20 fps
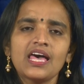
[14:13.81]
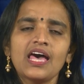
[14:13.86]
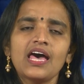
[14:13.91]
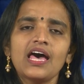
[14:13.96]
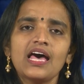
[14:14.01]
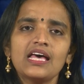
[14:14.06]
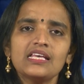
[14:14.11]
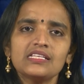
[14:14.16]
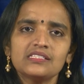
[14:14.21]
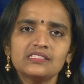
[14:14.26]

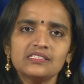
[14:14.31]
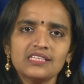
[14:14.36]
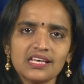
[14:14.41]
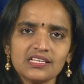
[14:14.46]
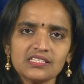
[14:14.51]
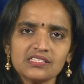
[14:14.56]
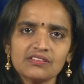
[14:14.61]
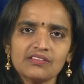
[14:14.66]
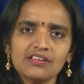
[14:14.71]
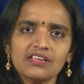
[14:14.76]
has
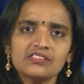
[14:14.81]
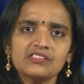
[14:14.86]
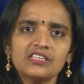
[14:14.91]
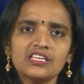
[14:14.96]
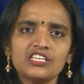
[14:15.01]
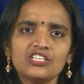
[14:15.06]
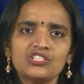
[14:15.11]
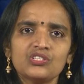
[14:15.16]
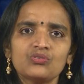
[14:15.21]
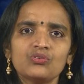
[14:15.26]
thus raised
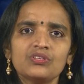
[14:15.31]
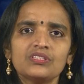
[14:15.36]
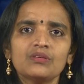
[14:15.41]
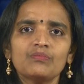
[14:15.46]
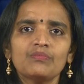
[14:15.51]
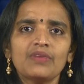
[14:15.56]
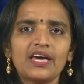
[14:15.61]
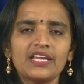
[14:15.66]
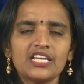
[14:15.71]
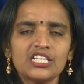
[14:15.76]
the issue in the
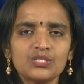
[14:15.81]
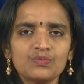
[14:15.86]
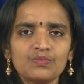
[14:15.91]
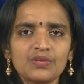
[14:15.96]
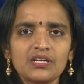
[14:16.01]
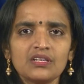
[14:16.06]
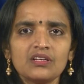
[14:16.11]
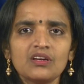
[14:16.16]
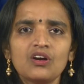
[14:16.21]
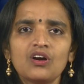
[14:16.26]

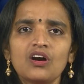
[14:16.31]
management